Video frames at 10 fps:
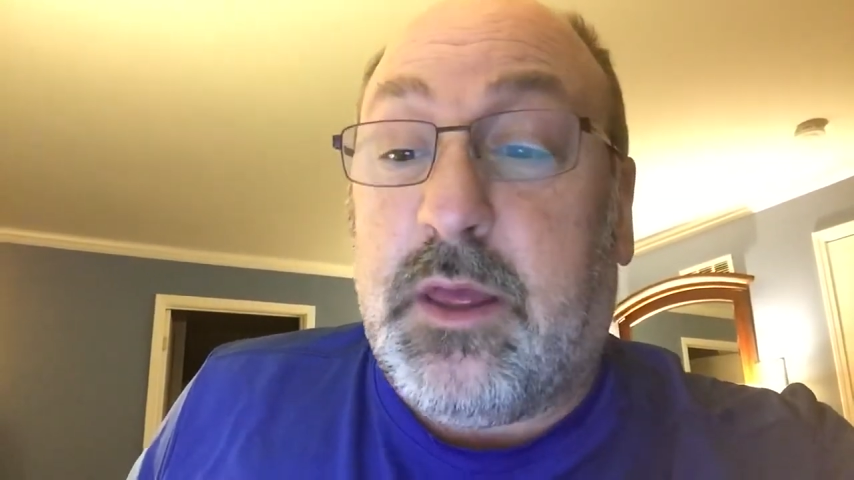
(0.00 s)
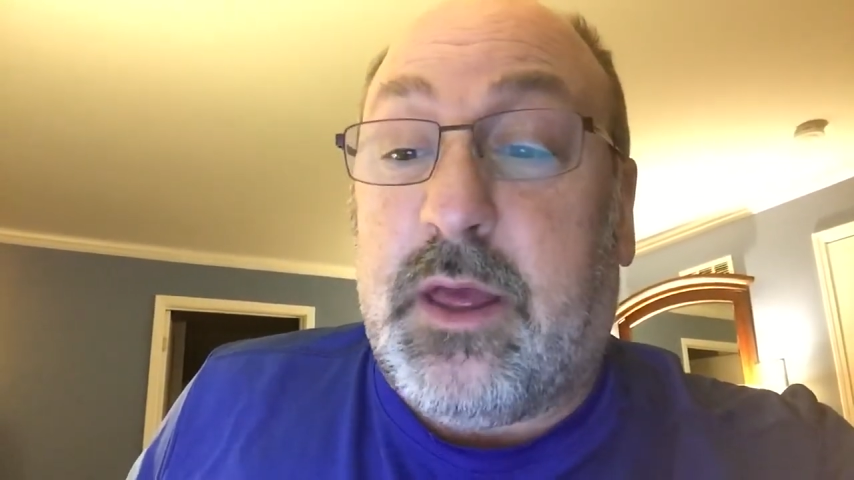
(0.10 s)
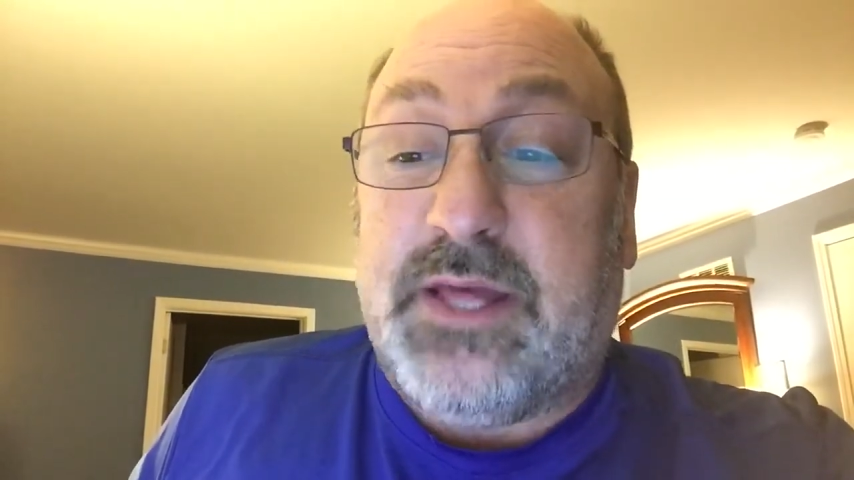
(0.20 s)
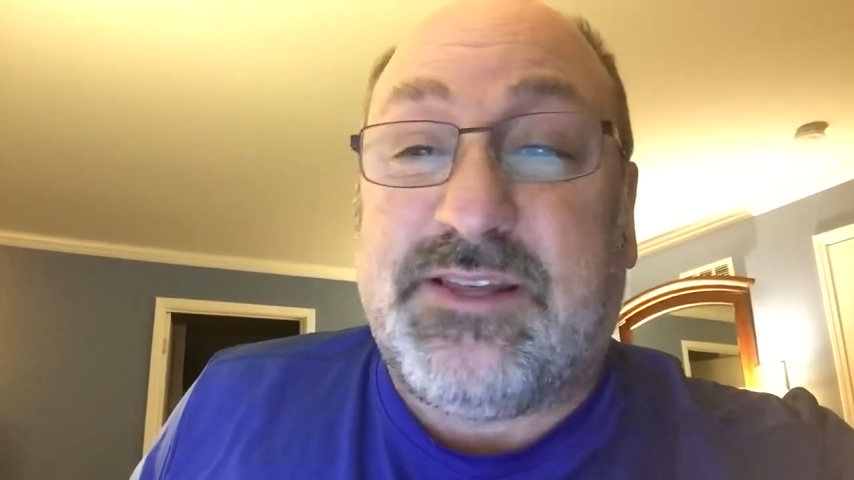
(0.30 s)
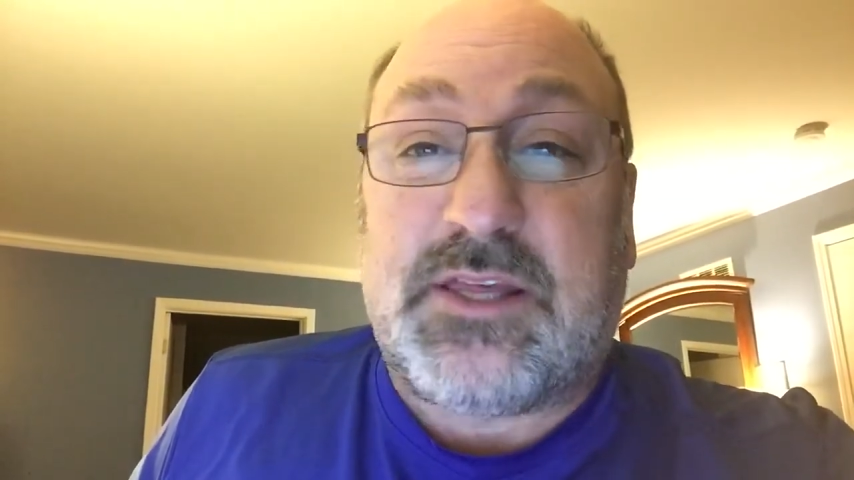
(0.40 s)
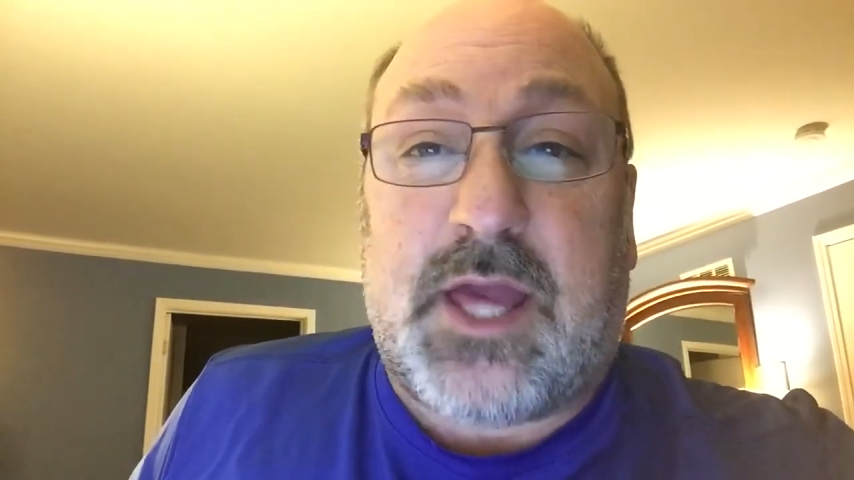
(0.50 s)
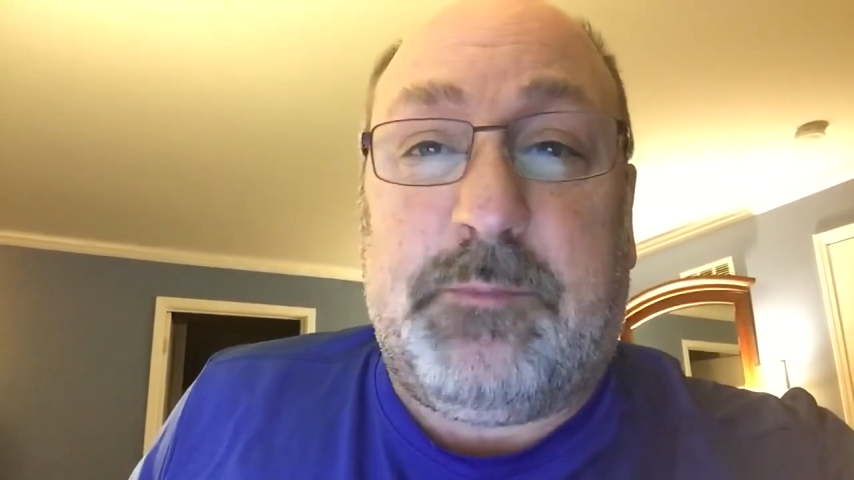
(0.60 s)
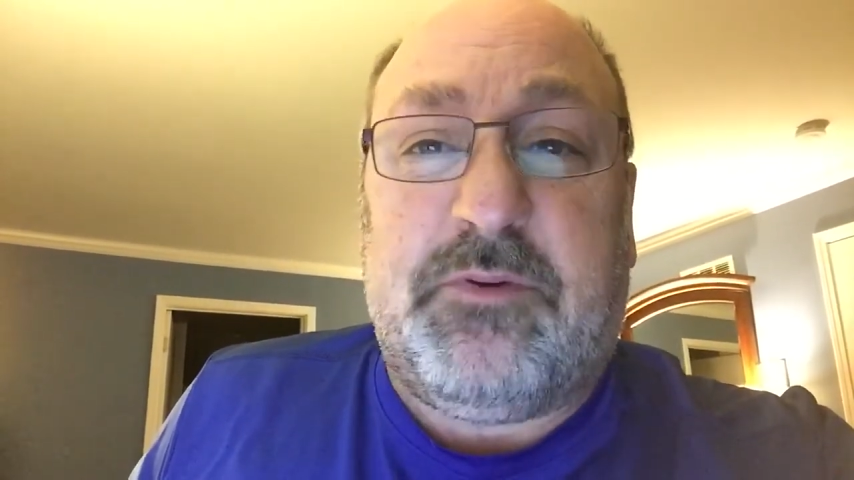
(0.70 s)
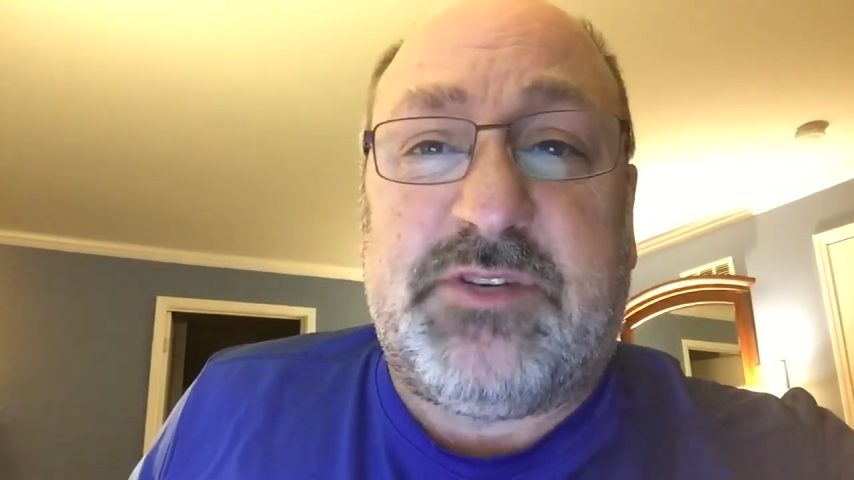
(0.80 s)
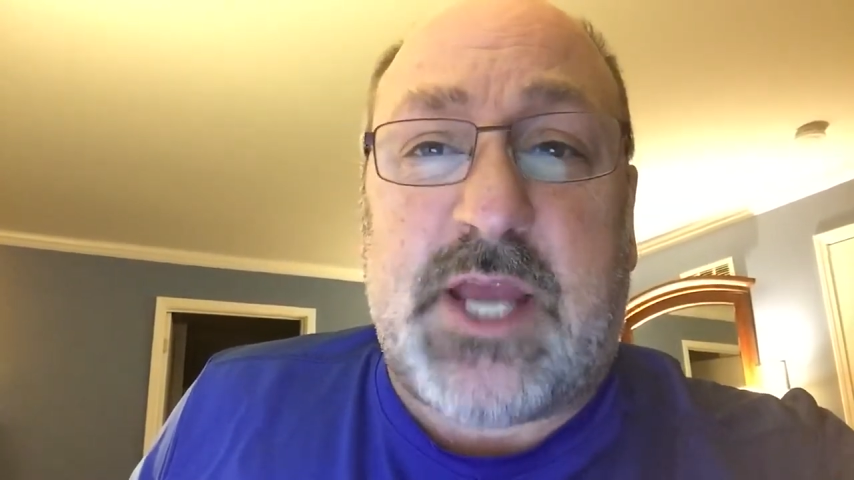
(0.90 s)
uh, is a
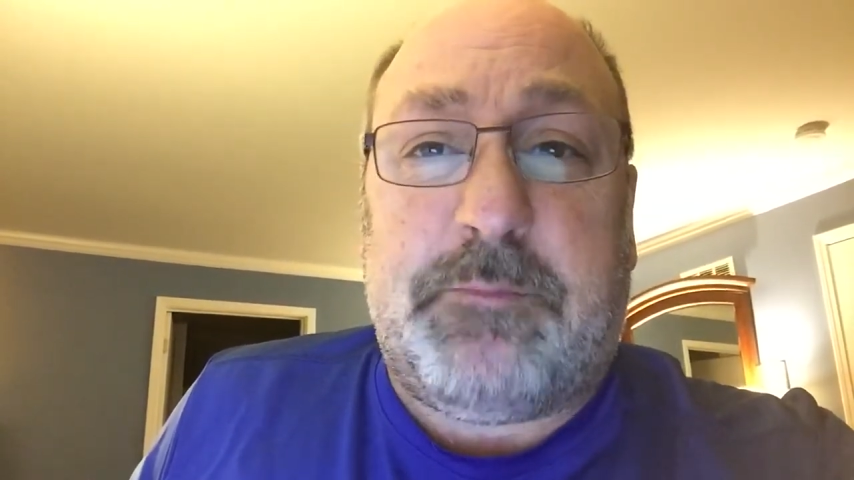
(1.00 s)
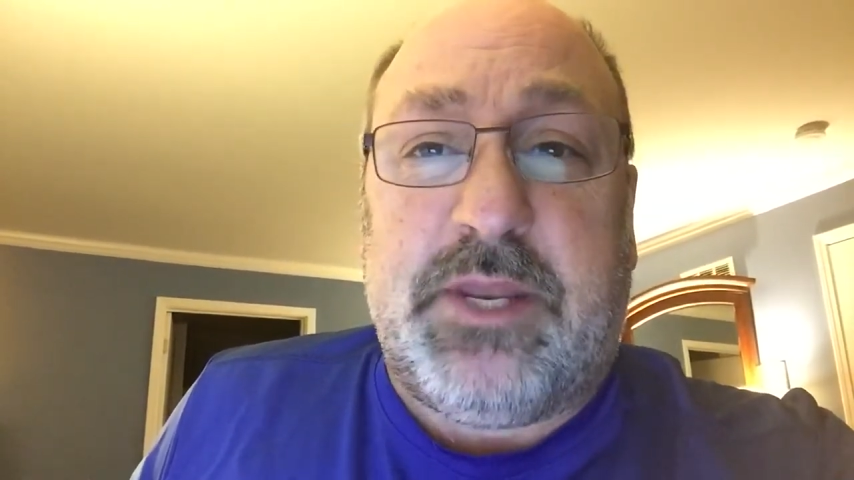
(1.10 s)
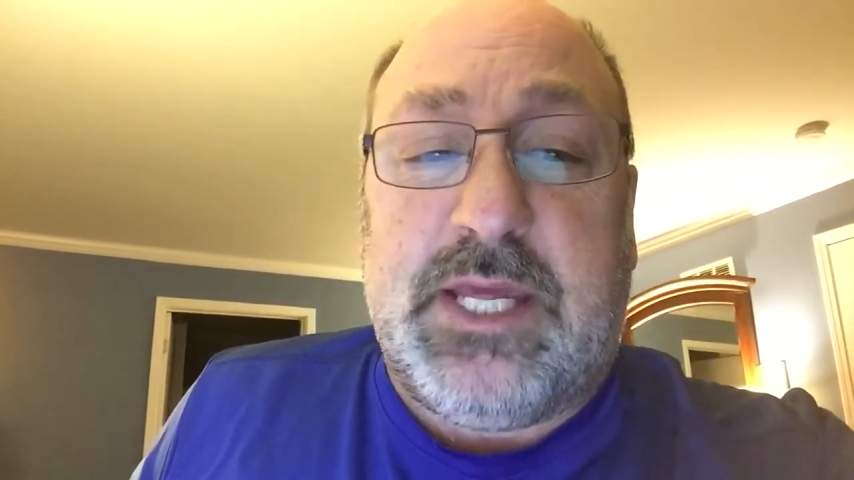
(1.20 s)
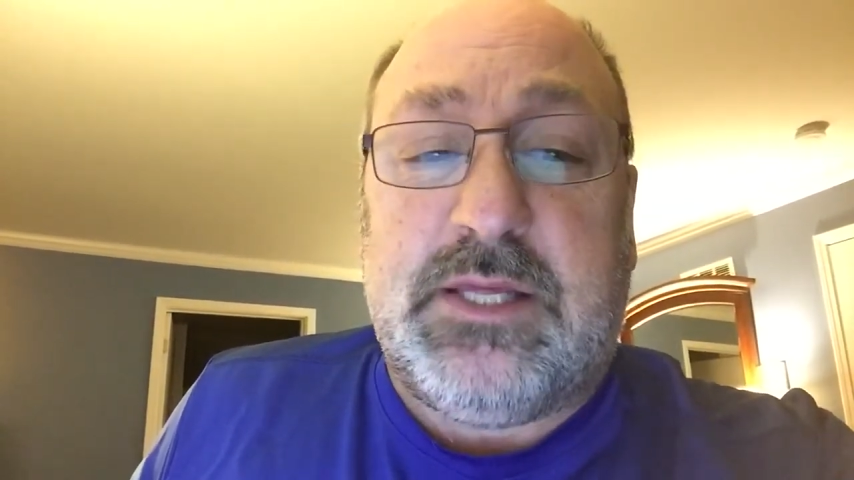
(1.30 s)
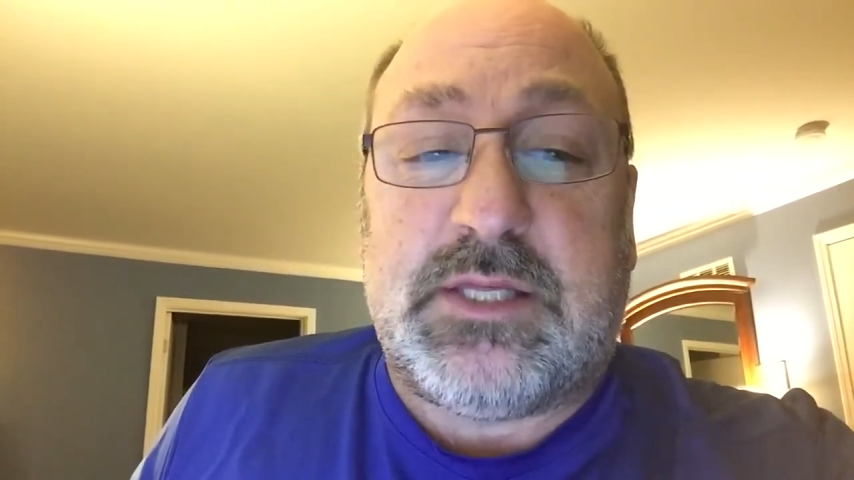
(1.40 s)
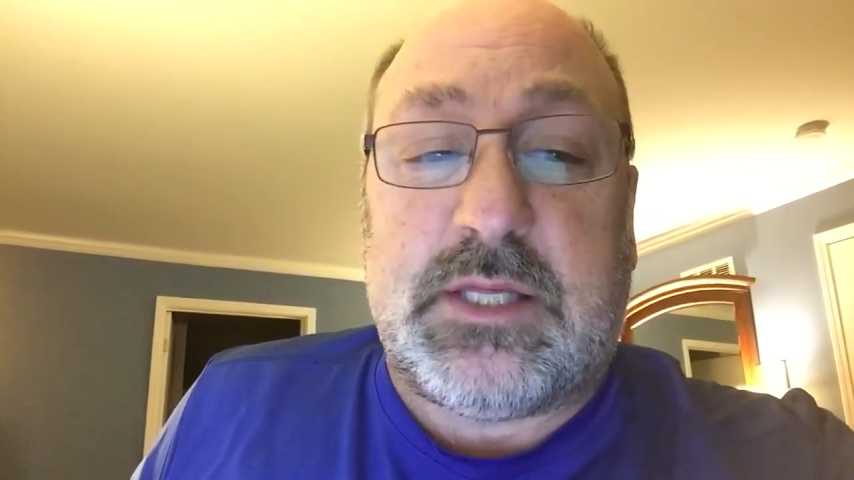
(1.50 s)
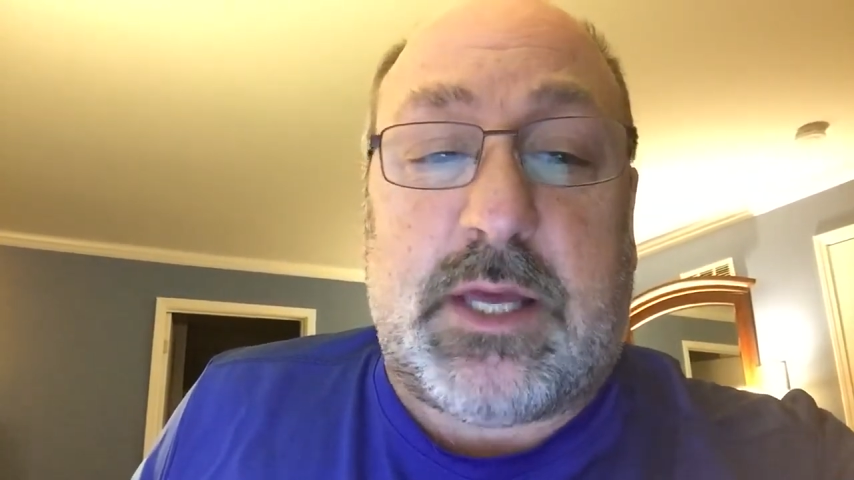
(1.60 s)
type of Japanese